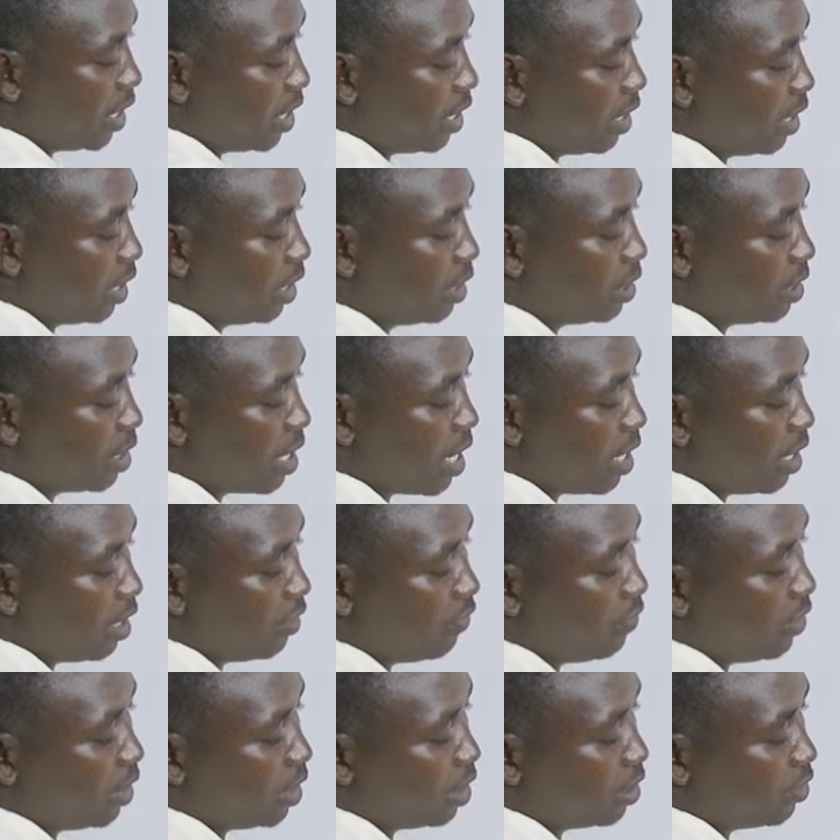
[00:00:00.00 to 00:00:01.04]
degrees. And
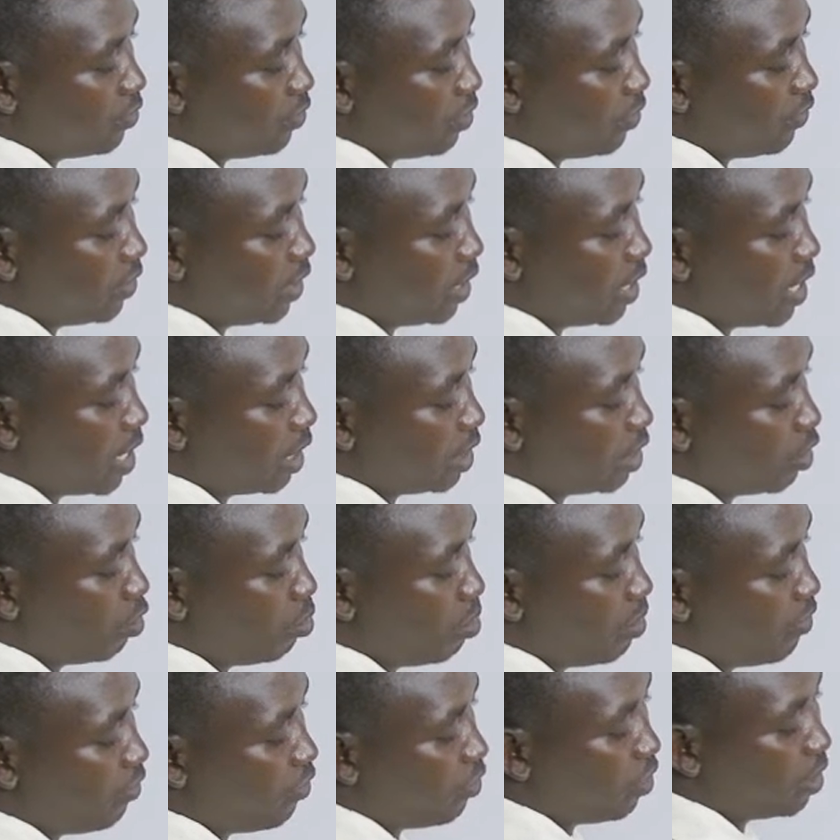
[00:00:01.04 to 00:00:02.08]
if this is 50, that will
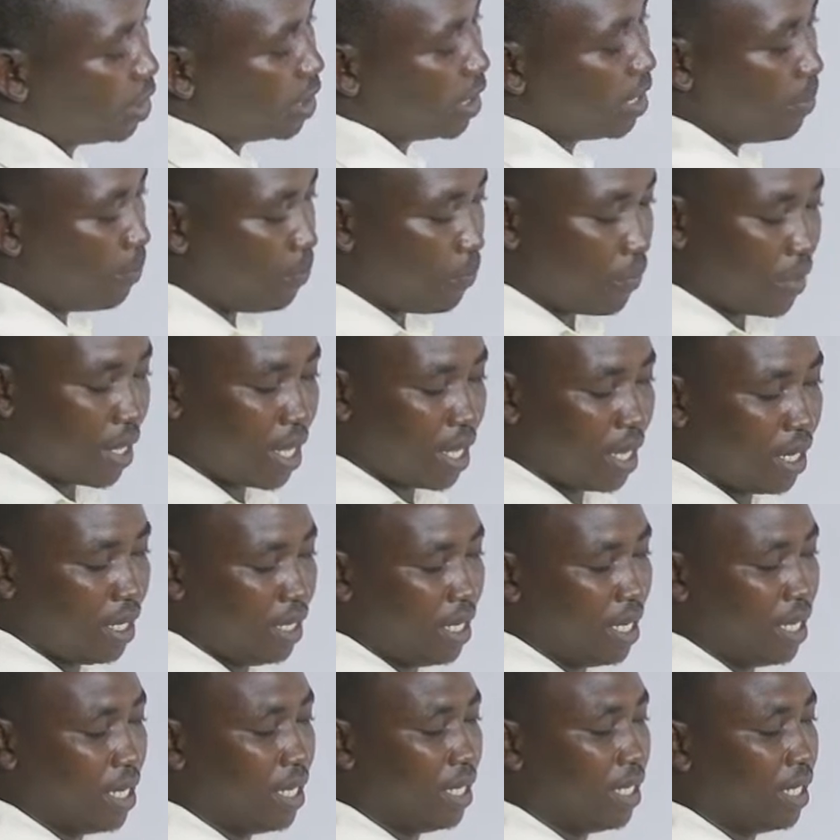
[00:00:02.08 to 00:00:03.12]
be 40
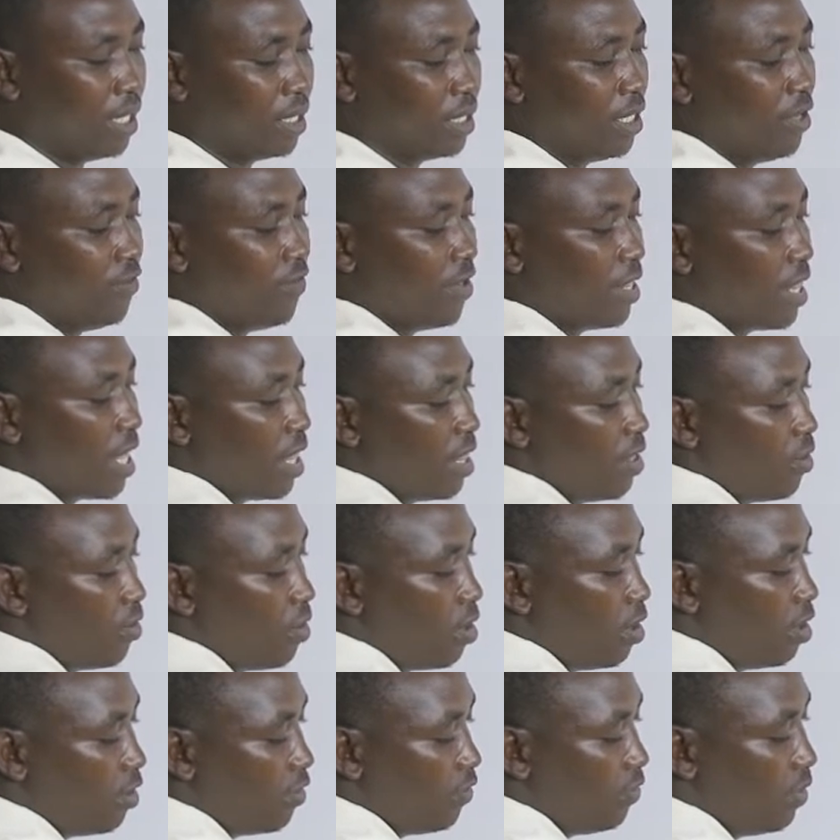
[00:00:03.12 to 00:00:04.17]
degrees, given that the
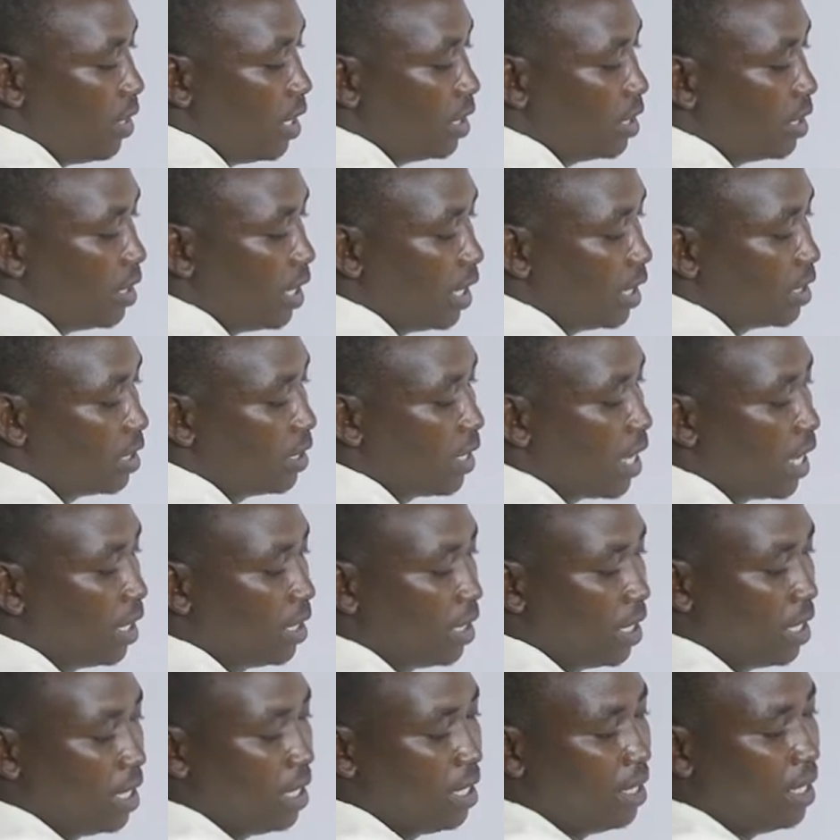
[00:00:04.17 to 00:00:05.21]
whole of this is
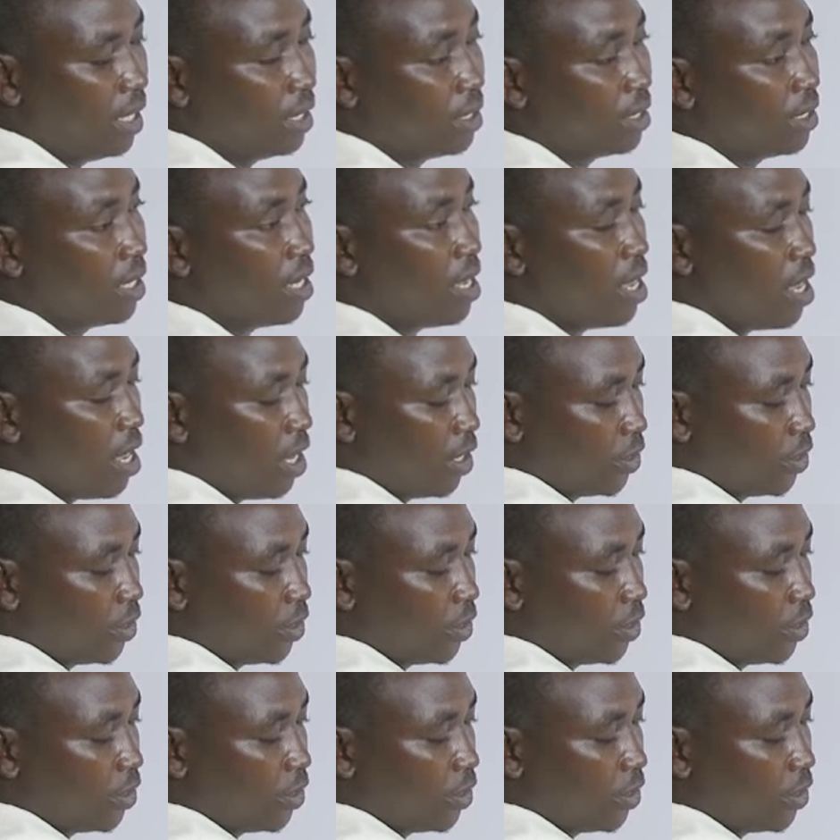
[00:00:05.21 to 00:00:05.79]
90 degrees.